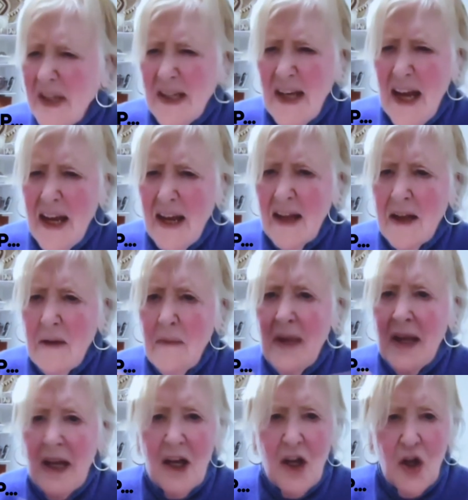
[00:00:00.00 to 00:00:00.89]
taking them
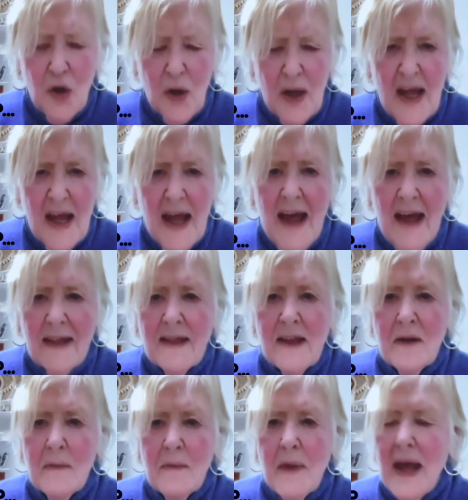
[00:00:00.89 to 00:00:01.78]
in and looking at
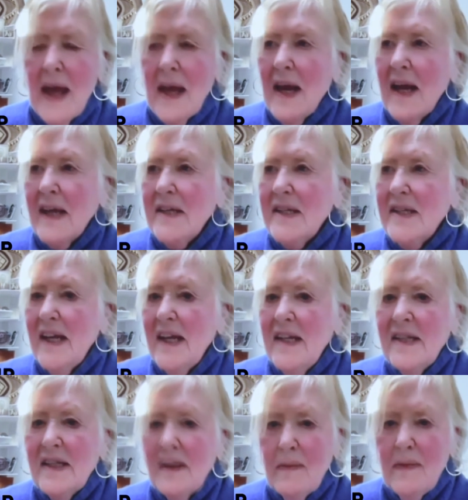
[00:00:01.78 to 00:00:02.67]
them, and I
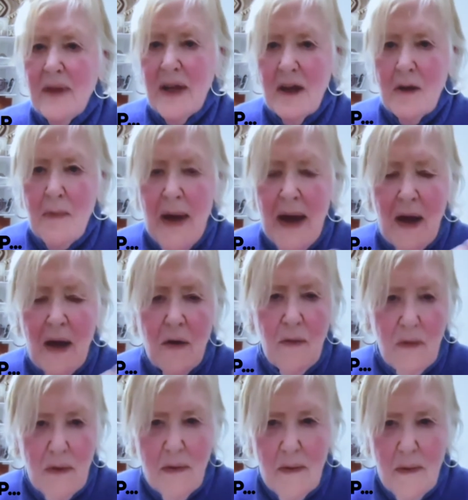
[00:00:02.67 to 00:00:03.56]
said something
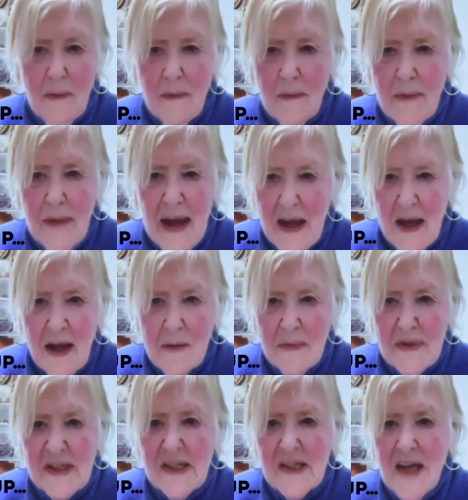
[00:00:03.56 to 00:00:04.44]
about making a
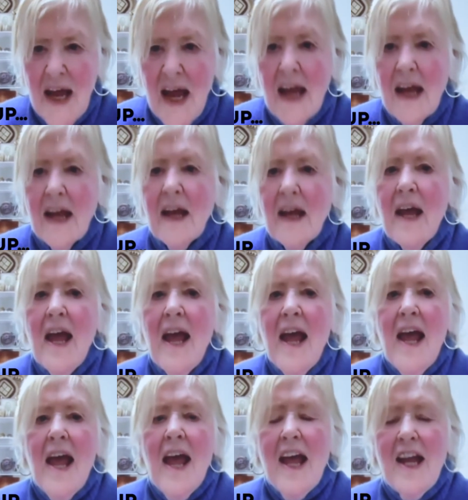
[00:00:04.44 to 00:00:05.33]
mistake,
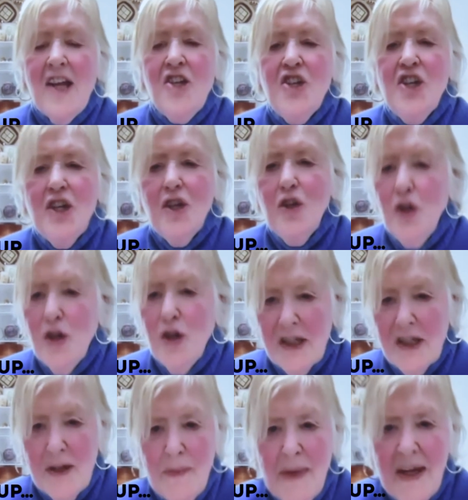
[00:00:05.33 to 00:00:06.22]
and she
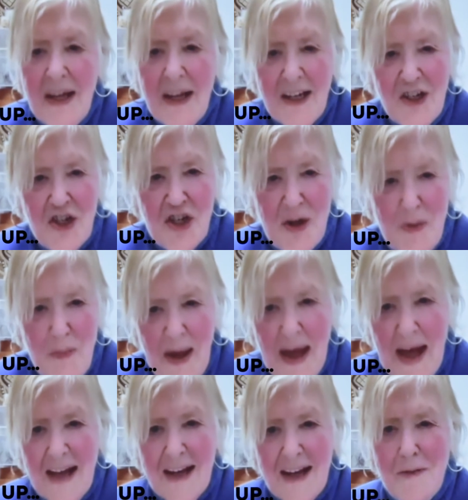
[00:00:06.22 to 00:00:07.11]
looked at me and she
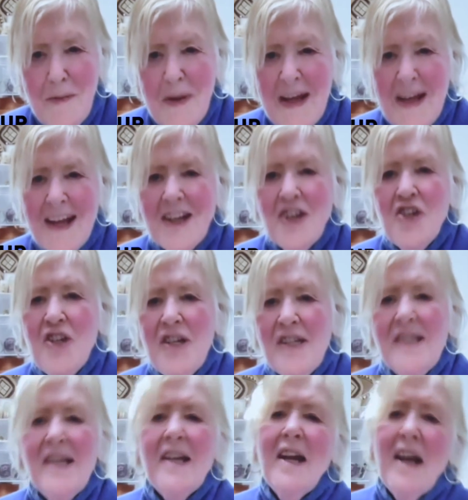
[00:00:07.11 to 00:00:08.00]
patted me and she
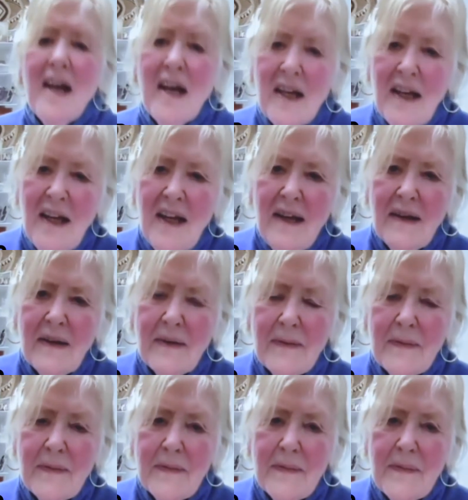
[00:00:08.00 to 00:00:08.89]
said, "Honey,
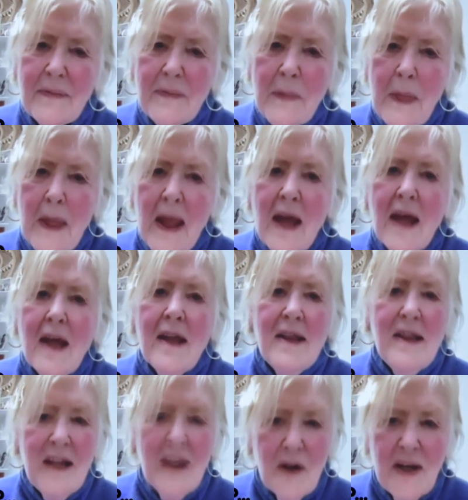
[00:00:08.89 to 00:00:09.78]

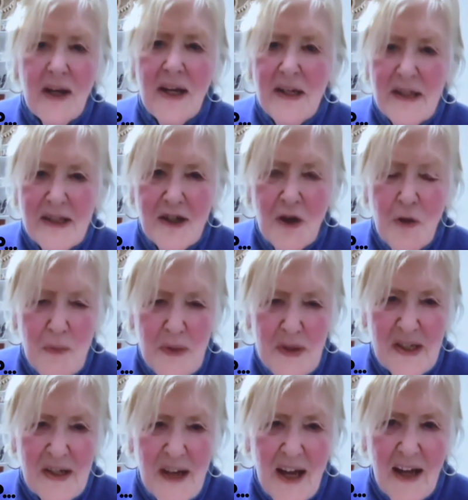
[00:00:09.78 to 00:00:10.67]
there is no
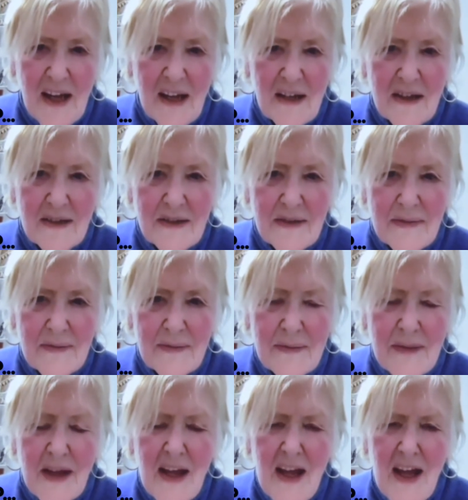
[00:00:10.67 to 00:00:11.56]
mistake.
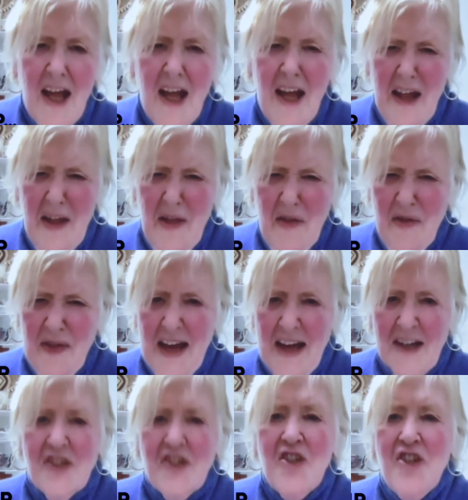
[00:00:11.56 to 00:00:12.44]

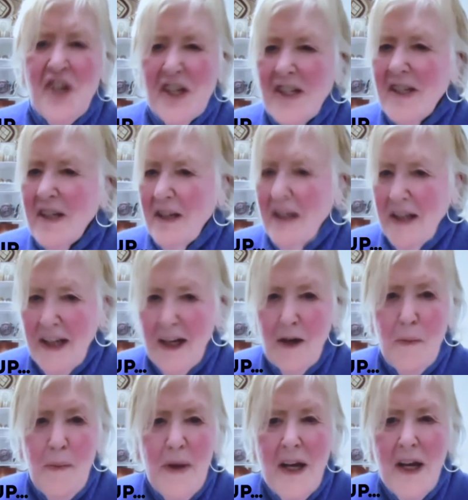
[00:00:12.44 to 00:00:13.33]
There's just a
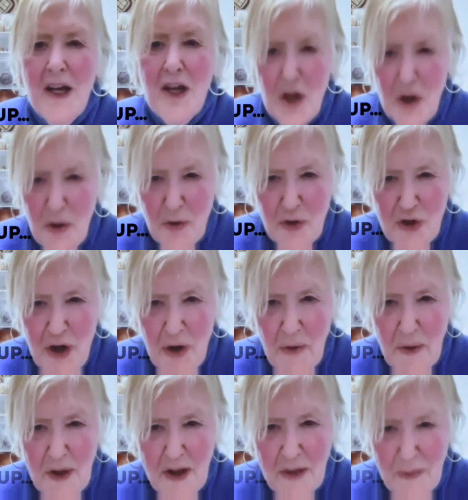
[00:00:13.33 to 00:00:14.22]
little bit of you
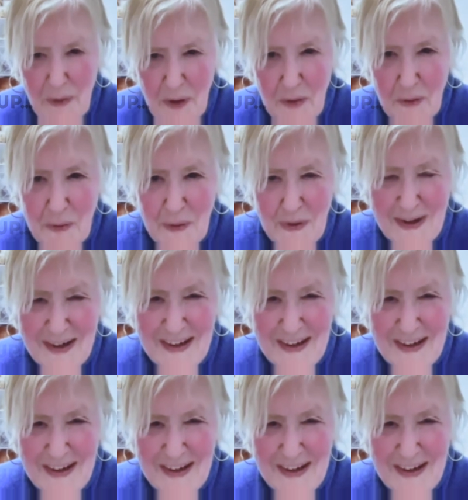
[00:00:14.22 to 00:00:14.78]
showing through."